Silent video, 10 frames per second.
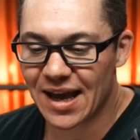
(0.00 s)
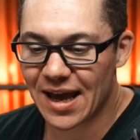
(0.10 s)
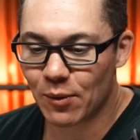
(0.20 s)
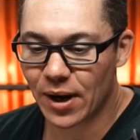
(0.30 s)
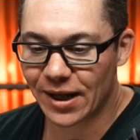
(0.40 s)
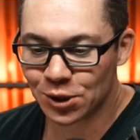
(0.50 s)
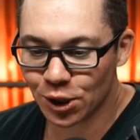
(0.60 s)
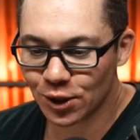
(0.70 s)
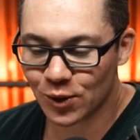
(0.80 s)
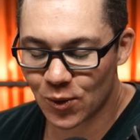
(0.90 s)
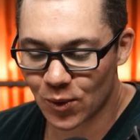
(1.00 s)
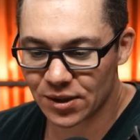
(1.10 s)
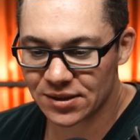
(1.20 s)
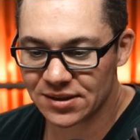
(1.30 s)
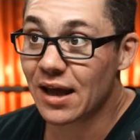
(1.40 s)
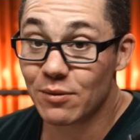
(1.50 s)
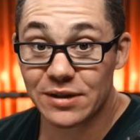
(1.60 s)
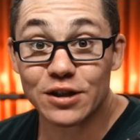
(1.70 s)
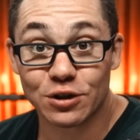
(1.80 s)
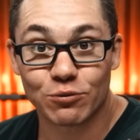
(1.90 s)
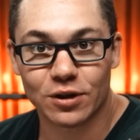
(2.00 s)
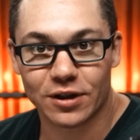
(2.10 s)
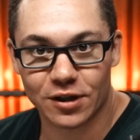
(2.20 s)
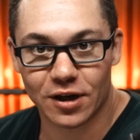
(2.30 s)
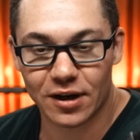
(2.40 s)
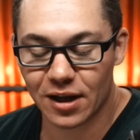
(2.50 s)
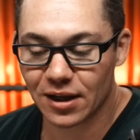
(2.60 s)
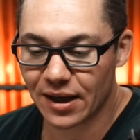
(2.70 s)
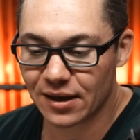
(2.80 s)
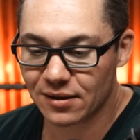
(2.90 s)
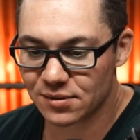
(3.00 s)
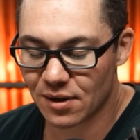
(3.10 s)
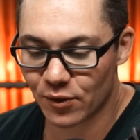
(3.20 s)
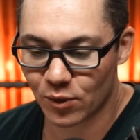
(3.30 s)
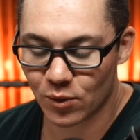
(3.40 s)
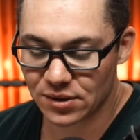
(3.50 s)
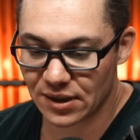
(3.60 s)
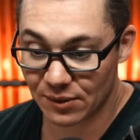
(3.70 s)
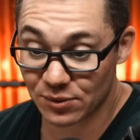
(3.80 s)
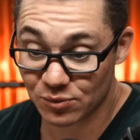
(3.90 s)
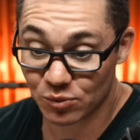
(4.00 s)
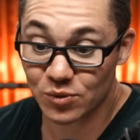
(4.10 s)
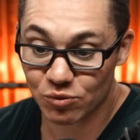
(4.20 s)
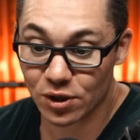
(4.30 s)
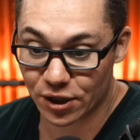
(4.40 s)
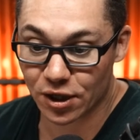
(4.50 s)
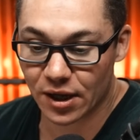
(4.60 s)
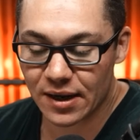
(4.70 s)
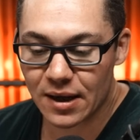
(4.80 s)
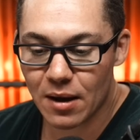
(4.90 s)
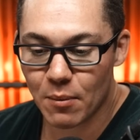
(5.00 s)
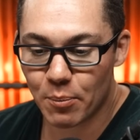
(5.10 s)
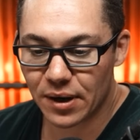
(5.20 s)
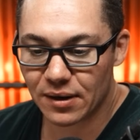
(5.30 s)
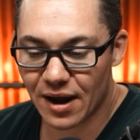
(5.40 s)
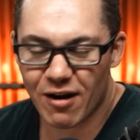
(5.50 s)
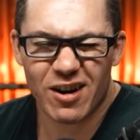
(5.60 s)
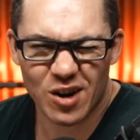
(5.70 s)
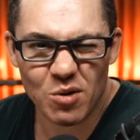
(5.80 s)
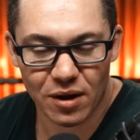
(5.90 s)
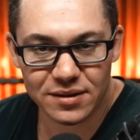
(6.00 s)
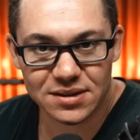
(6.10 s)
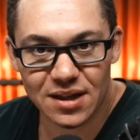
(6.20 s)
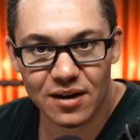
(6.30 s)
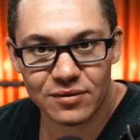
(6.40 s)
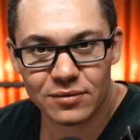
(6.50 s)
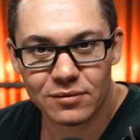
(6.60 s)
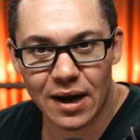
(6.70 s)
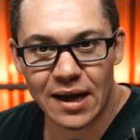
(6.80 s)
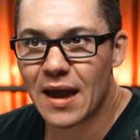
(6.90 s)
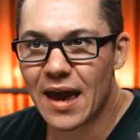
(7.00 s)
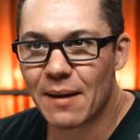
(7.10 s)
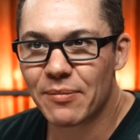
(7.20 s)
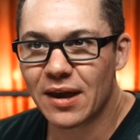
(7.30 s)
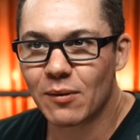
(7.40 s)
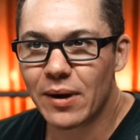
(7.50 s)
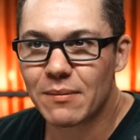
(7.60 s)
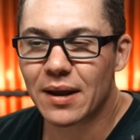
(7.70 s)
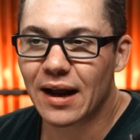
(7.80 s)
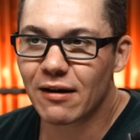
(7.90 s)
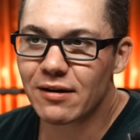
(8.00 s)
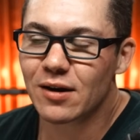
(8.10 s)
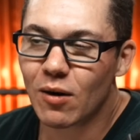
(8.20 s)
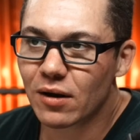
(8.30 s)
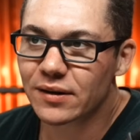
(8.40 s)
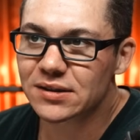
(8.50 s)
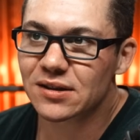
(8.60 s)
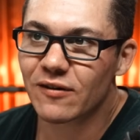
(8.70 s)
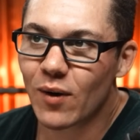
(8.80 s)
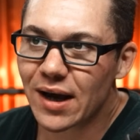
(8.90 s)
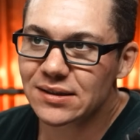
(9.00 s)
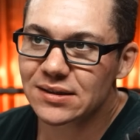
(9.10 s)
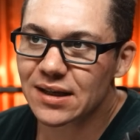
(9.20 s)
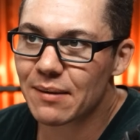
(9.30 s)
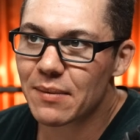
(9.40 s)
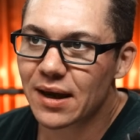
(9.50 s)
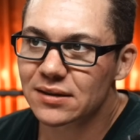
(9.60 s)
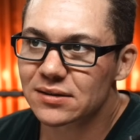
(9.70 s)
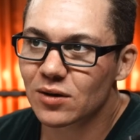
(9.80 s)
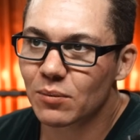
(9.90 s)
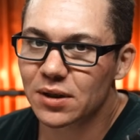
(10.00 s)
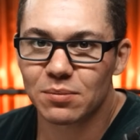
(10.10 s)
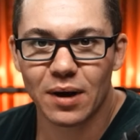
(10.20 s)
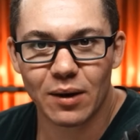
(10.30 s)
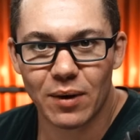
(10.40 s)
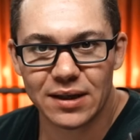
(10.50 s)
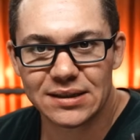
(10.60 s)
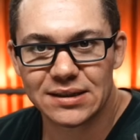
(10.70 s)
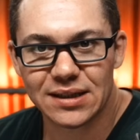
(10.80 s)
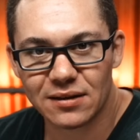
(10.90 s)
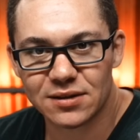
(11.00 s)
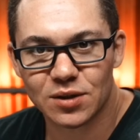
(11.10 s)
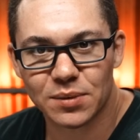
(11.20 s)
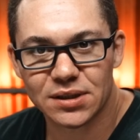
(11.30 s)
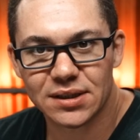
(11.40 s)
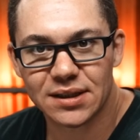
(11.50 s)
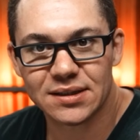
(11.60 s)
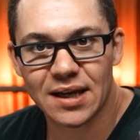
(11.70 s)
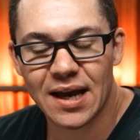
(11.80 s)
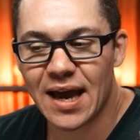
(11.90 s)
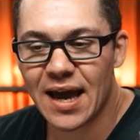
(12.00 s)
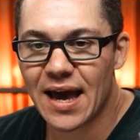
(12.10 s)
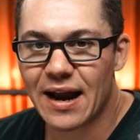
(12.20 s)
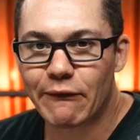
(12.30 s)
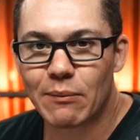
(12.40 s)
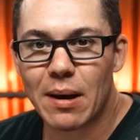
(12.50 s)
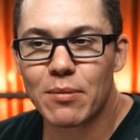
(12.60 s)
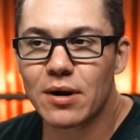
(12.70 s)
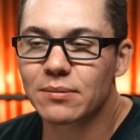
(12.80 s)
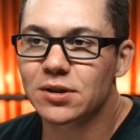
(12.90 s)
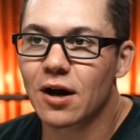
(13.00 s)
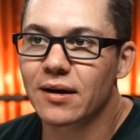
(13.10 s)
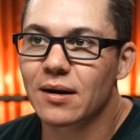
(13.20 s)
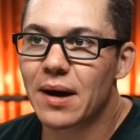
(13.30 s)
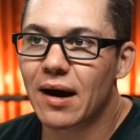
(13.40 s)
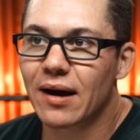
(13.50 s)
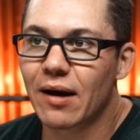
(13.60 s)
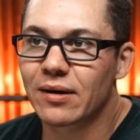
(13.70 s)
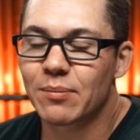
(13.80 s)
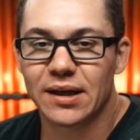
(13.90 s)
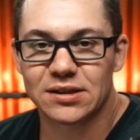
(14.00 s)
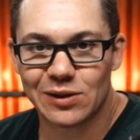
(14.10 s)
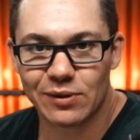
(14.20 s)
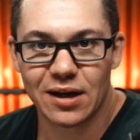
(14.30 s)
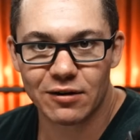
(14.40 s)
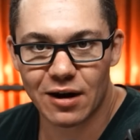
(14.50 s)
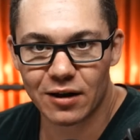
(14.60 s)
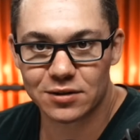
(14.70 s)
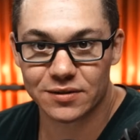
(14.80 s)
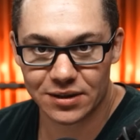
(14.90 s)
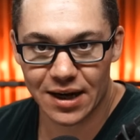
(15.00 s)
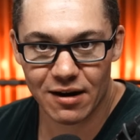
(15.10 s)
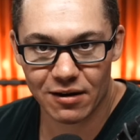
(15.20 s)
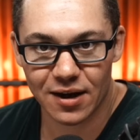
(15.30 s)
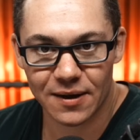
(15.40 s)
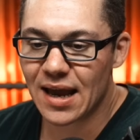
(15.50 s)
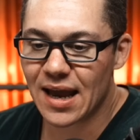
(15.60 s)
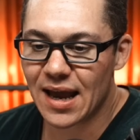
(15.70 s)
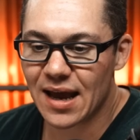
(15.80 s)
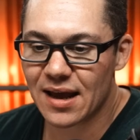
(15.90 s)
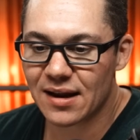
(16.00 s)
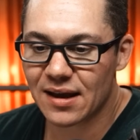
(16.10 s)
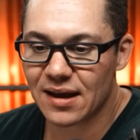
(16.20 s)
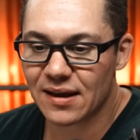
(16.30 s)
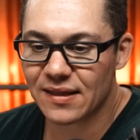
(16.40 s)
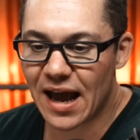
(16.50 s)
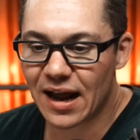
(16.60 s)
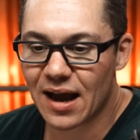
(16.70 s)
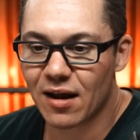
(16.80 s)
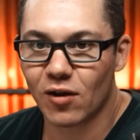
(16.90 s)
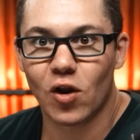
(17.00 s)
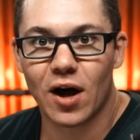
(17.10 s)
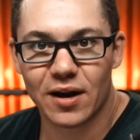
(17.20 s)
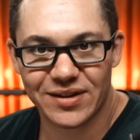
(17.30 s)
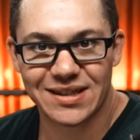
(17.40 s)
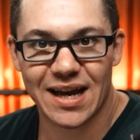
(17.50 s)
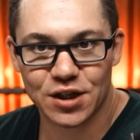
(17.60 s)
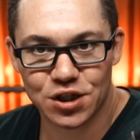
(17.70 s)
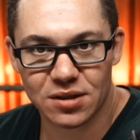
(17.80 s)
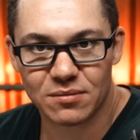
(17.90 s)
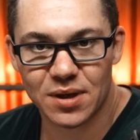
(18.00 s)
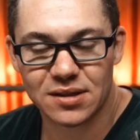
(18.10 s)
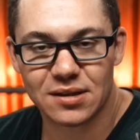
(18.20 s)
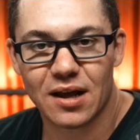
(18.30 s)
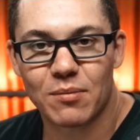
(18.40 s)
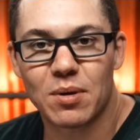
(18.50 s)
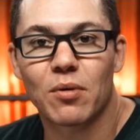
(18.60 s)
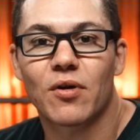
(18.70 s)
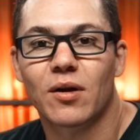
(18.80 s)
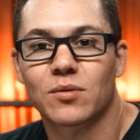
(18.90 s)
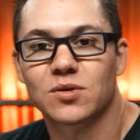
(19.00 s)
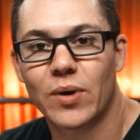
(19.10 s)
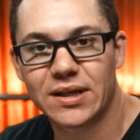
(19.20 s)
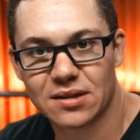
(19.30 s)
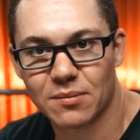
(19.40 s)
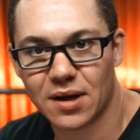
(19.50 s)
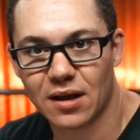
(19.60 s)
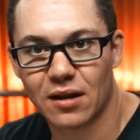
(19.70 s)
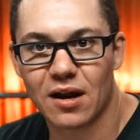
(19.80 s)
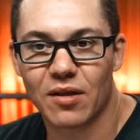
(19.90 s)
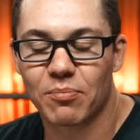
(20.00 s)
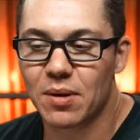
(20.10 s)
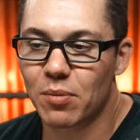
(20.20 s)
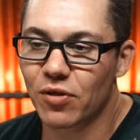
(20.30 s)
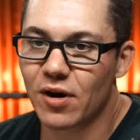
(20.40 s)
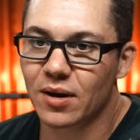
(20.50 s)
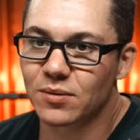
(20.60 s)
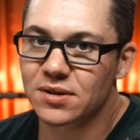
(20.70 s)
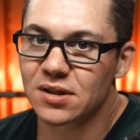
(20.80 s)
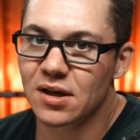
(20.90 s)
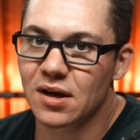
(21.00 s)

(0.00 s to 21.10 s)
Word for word: And when I took the course, it was actually really good, unlike other courses. It was really good, but I already knew all this stuff, right? And I'm thinking, wait a minute, I already know all this stuff. Why is this guy making so much money? Why is he selling so much of this? And I remember him talking about how he pays $300 for a haircut. And that got a lot of attention because a lot of people thought it was a waste of money. A lot of people thought it was